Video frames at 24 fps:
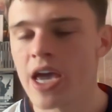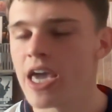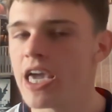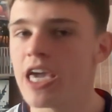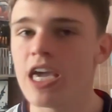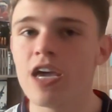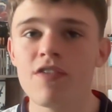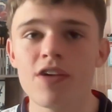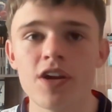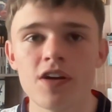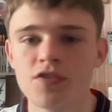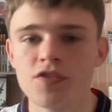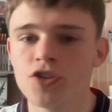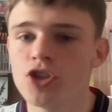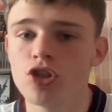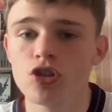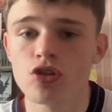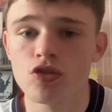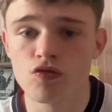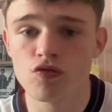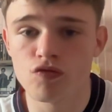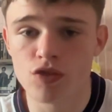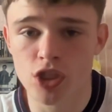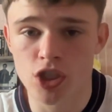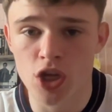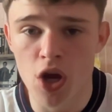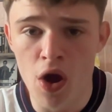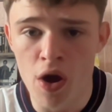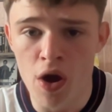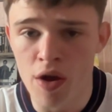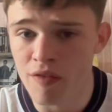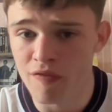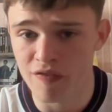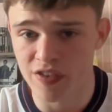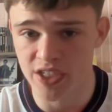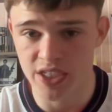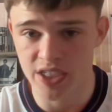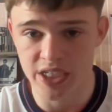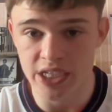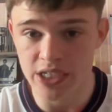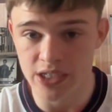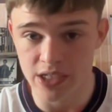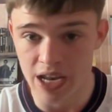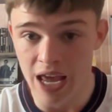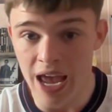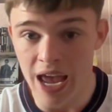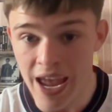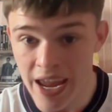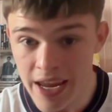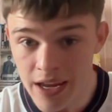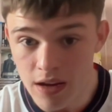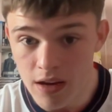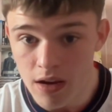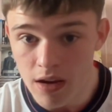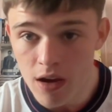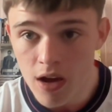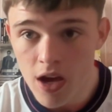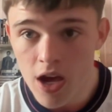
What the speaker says: Even if she doesn't return for season 8,